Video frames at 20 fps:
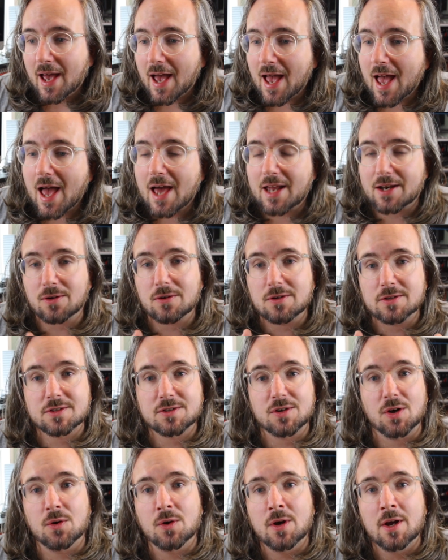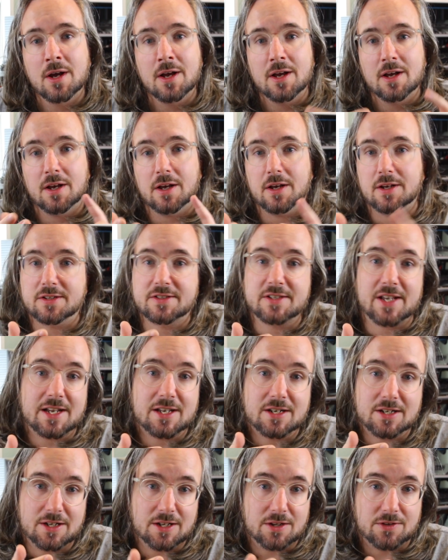And also,
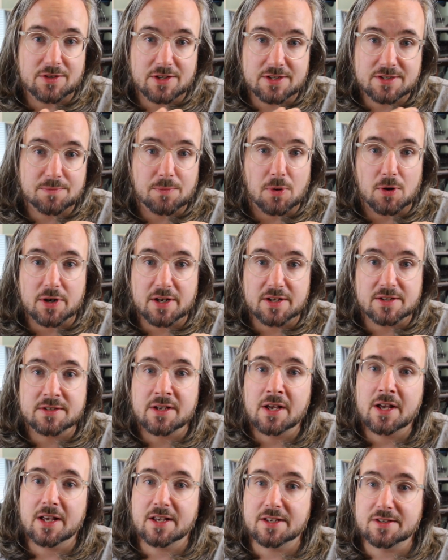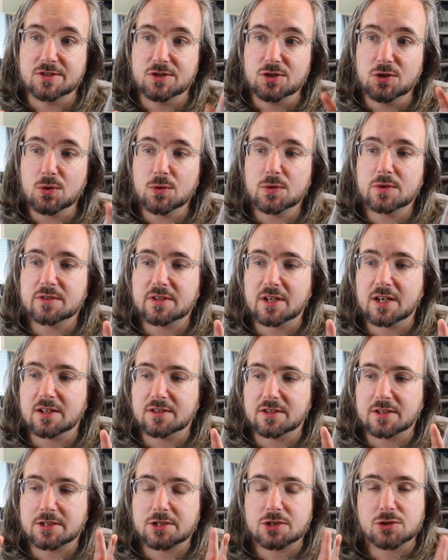secondly on this part is
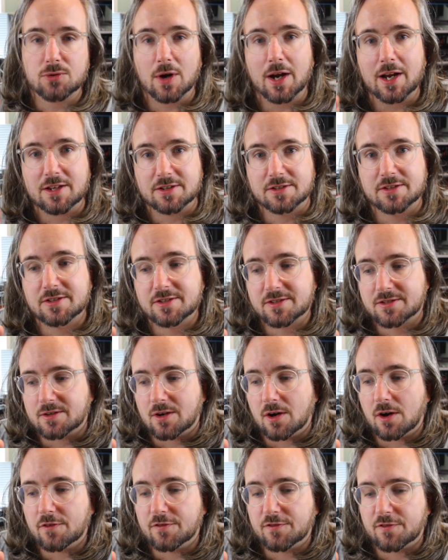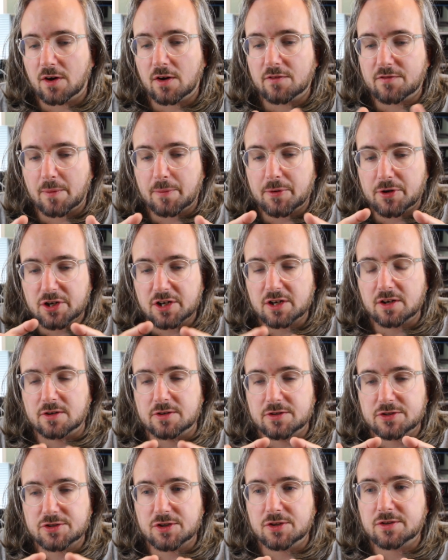using the strengths of a
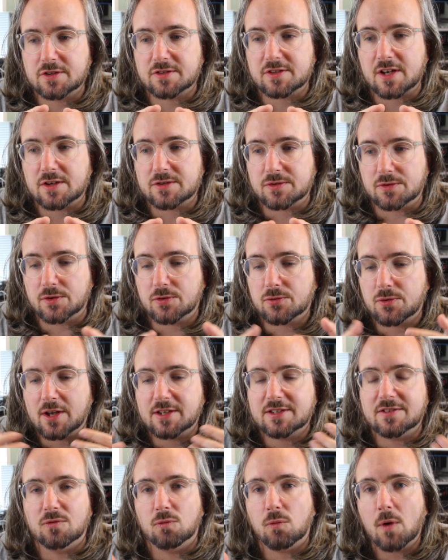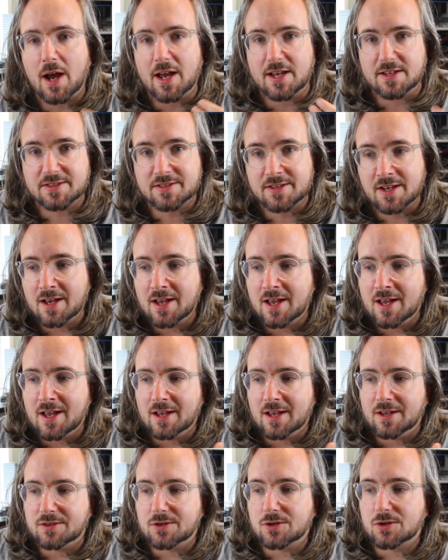particular synthesizer in creative ways
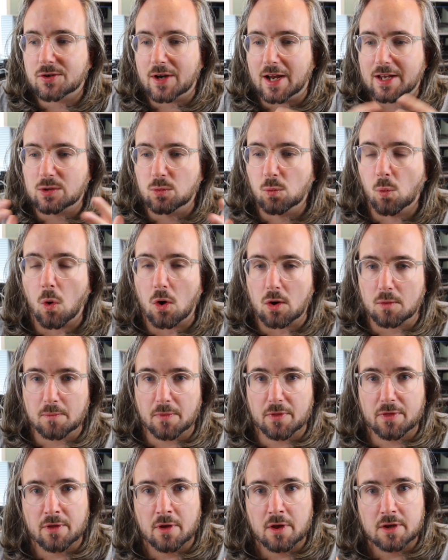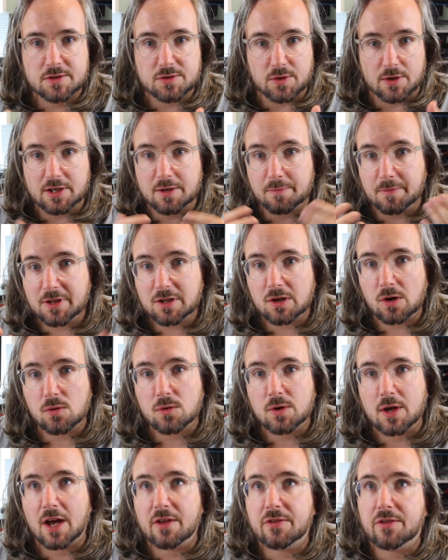to create warmth. So in the
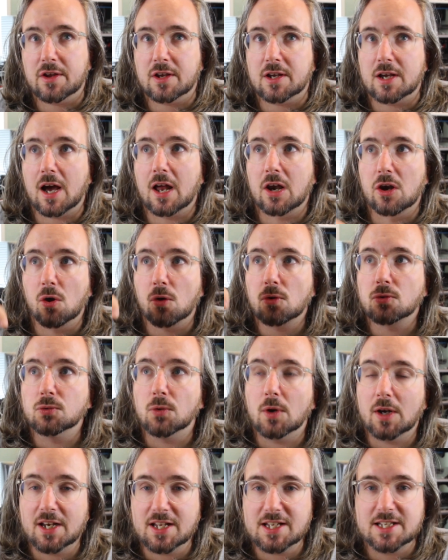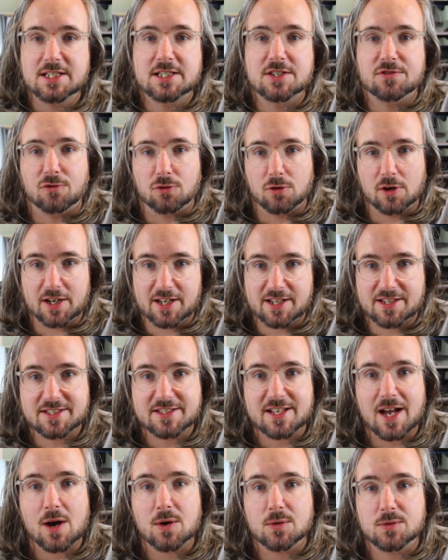Minilogue, I think a long release for lead
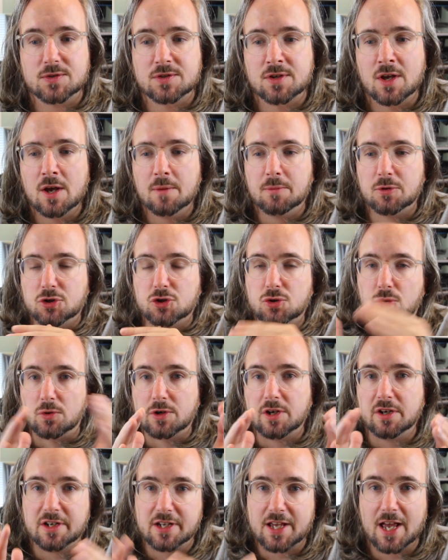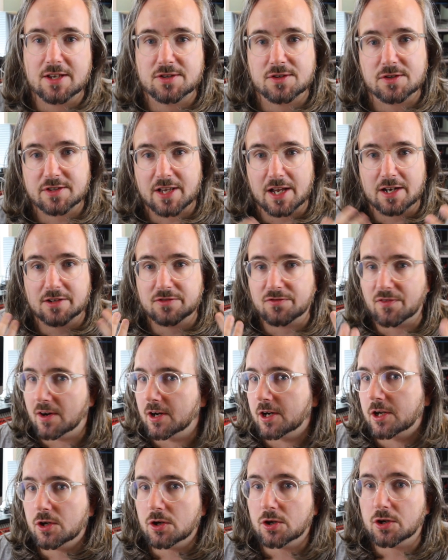sounds, but shorter decay and sustain is
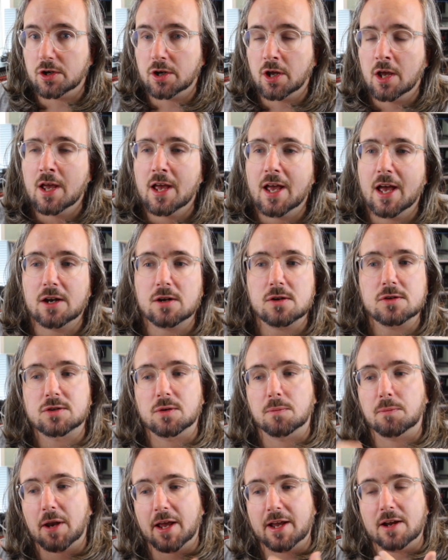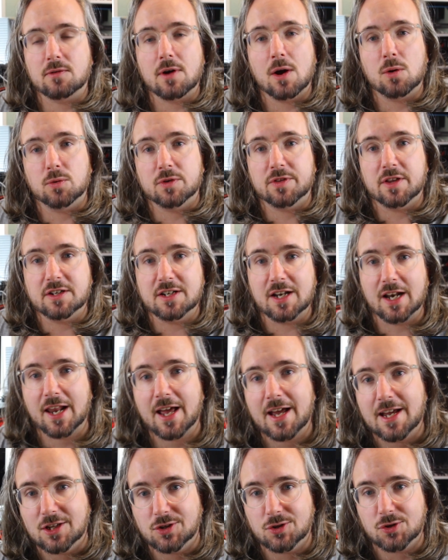very good. And also playing around with the
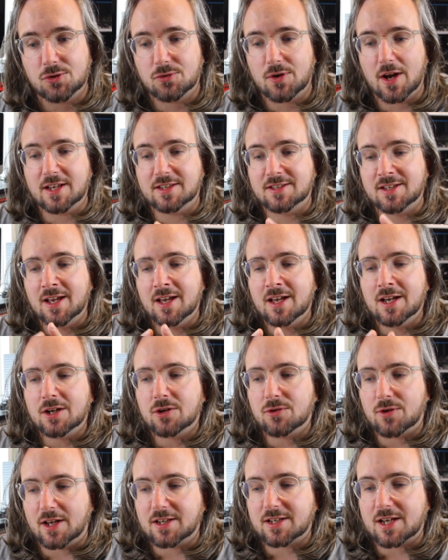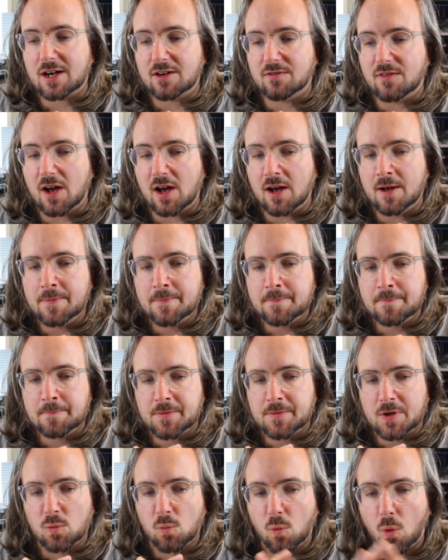delay to create kind of a
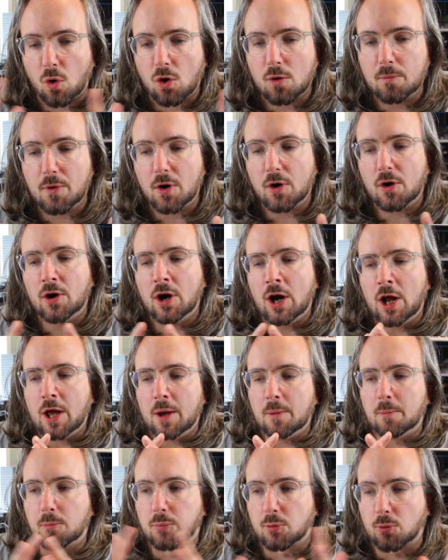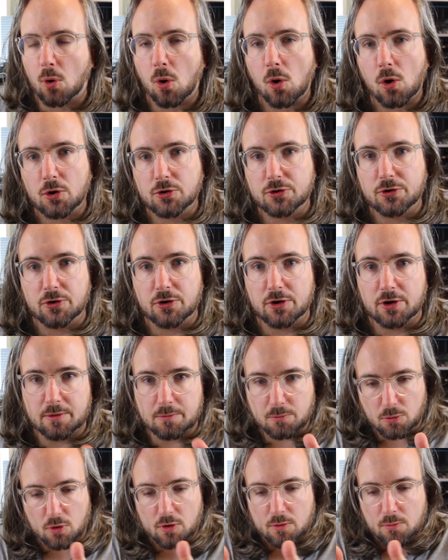warmer, broader,
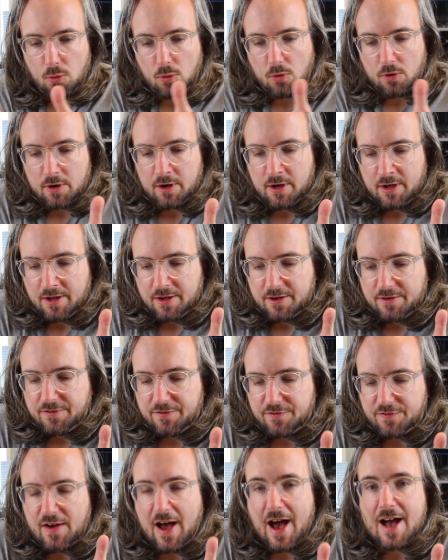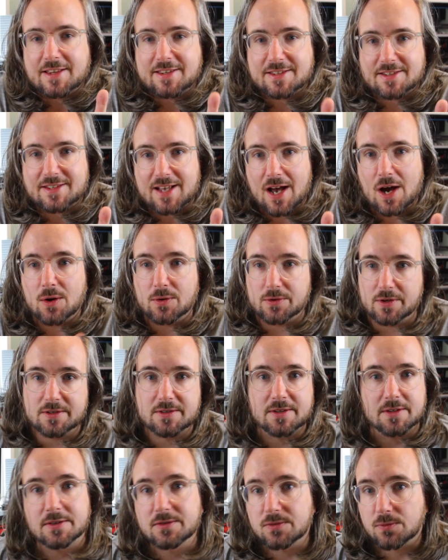more fat sound
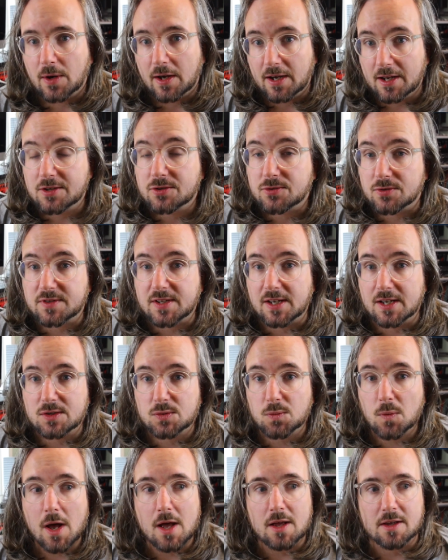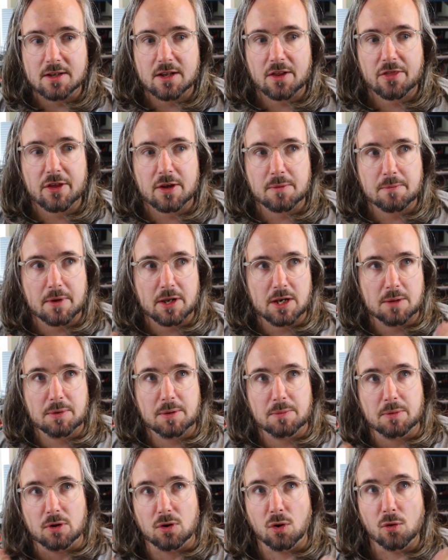is really interesting as well. And I think many
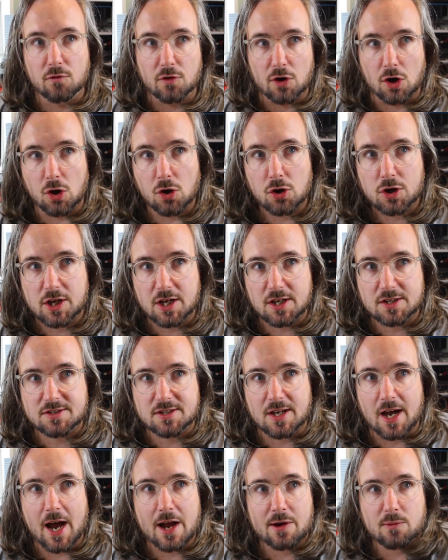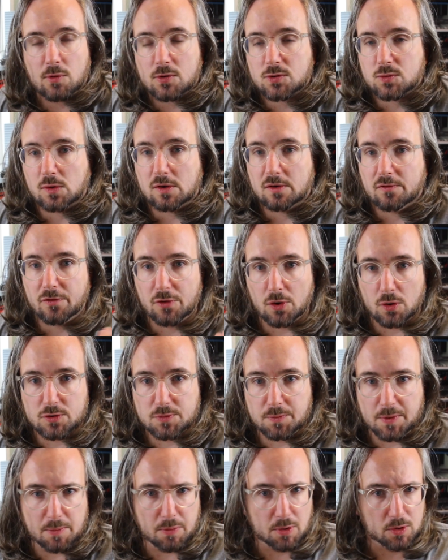people overlook it. I was one of those
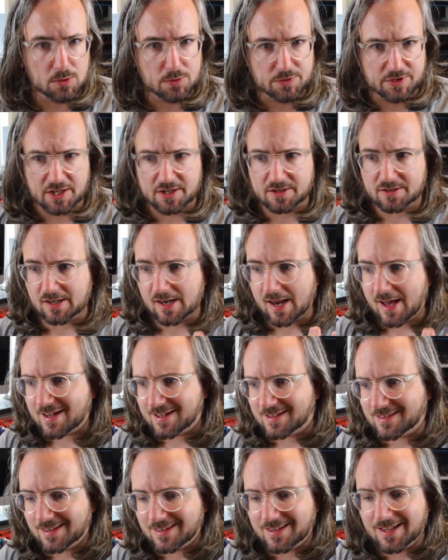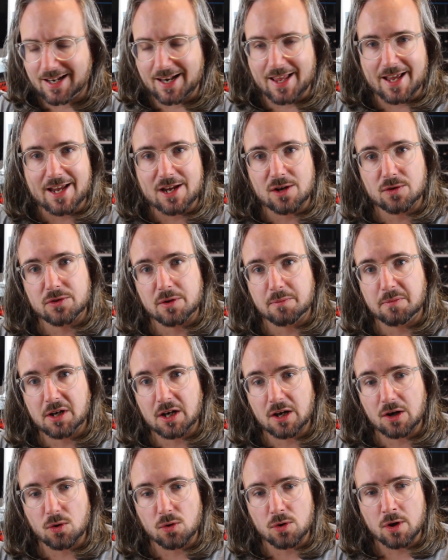people who didn't like the delay on the
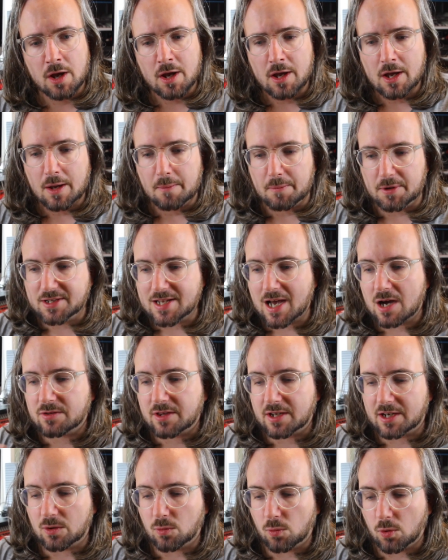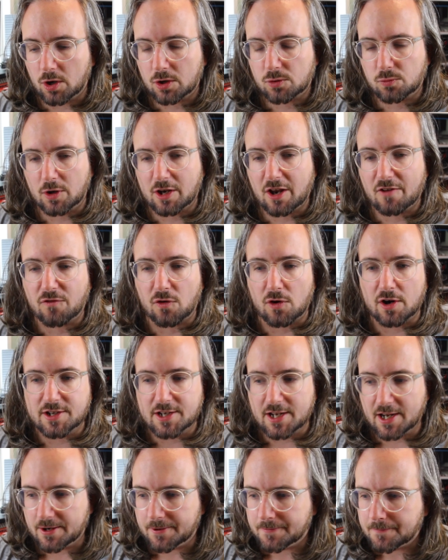Minilogue, but now that I worked with it for a
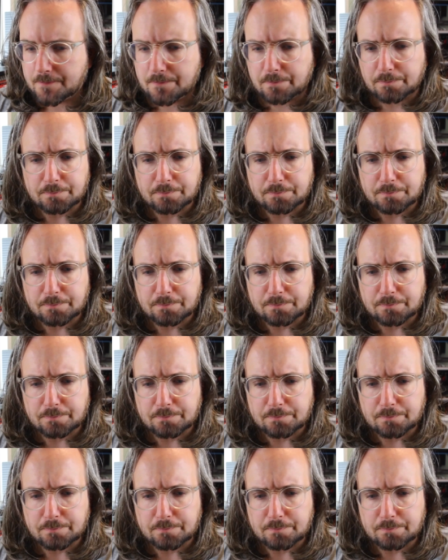year,